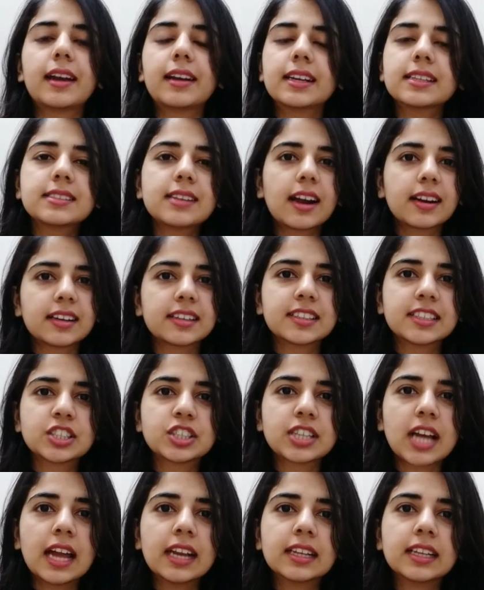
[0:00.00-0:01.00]
and I started
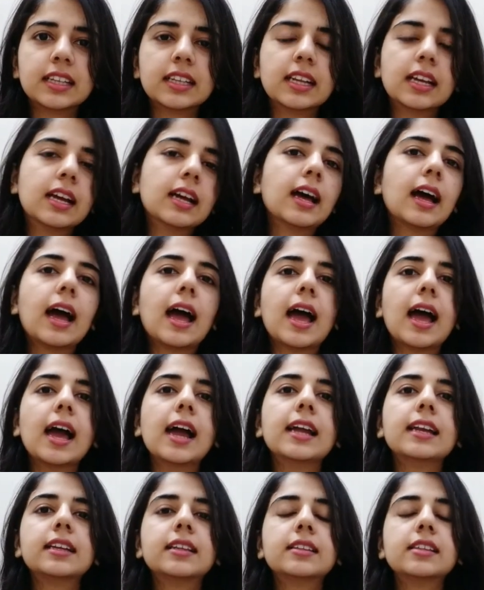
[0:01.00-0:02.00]
this channel.
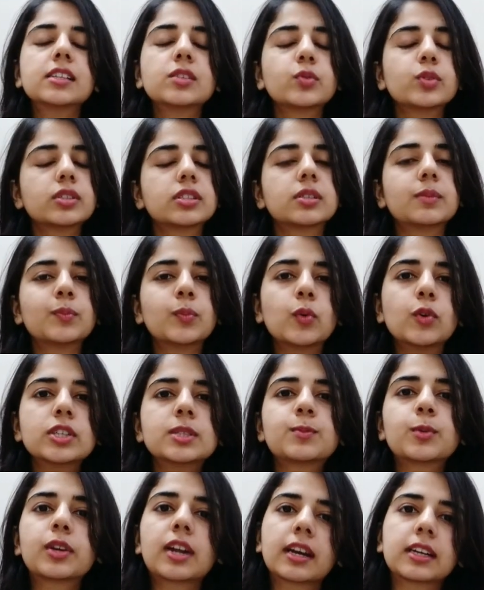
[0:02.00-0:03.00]
And this was the
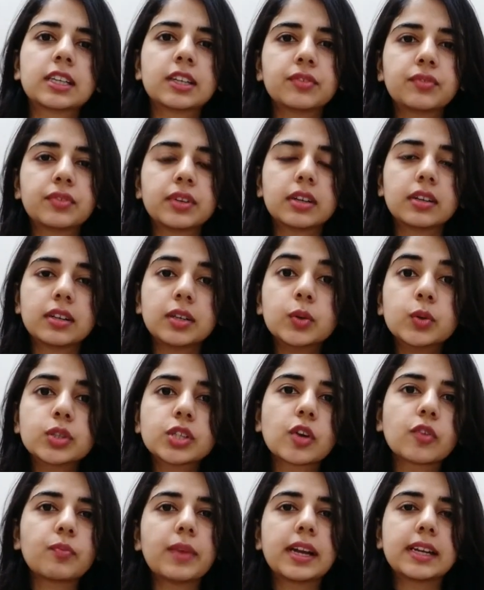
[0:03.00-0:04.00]
most productive
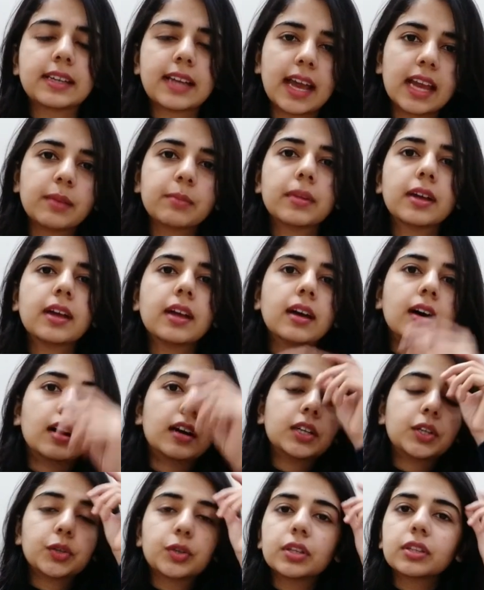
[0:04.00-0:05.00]
use of my time
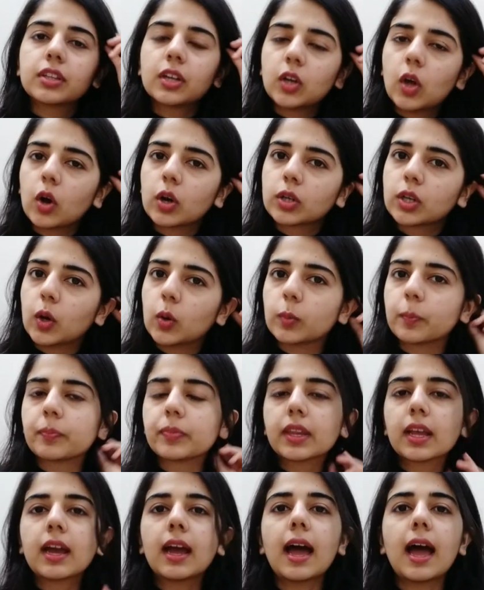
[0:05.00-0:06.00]
during the lockdown.
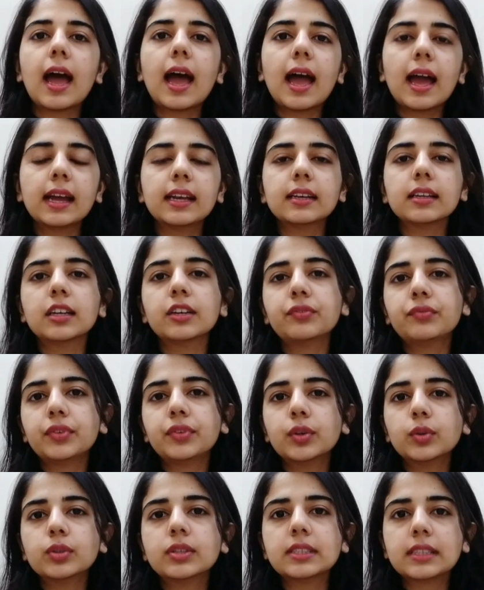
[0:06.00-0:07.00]
And
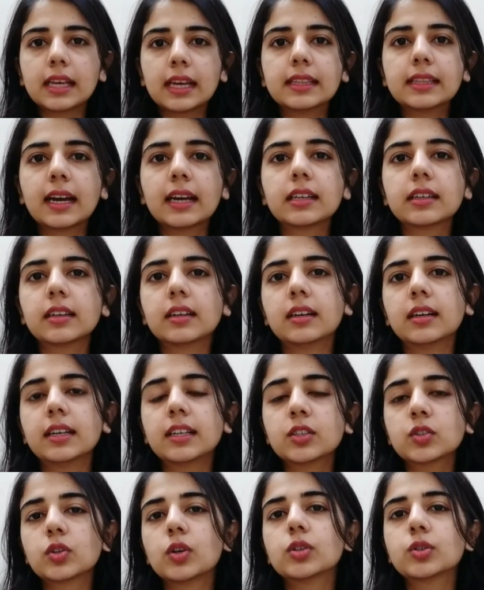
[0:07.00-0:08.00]
if you say that
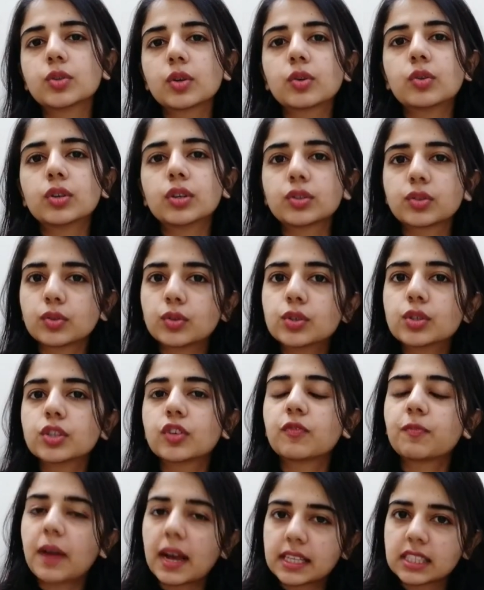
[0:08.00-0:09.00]
it is also a good
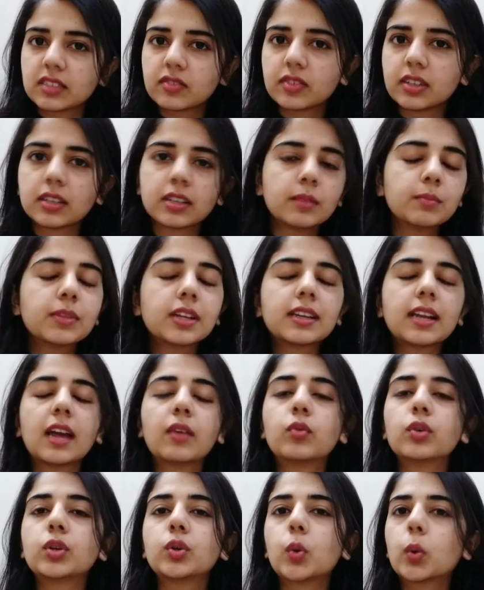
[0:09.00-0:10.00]
source of passive income, then
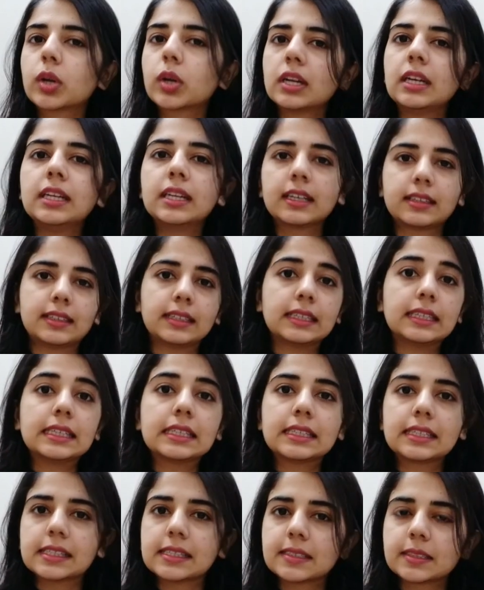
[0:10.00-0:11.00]
I would totally agree,
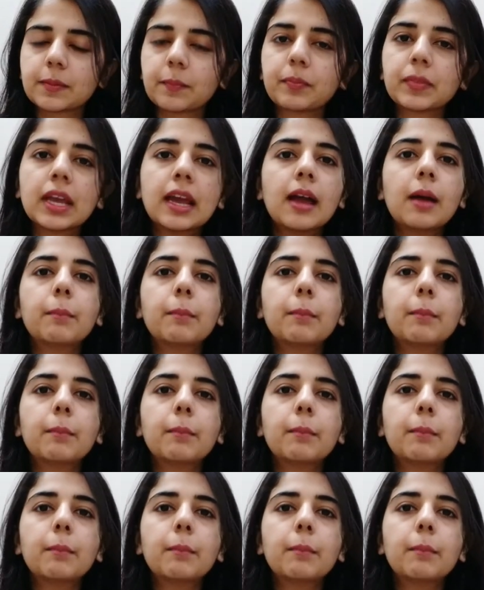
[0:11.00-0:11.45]
it is.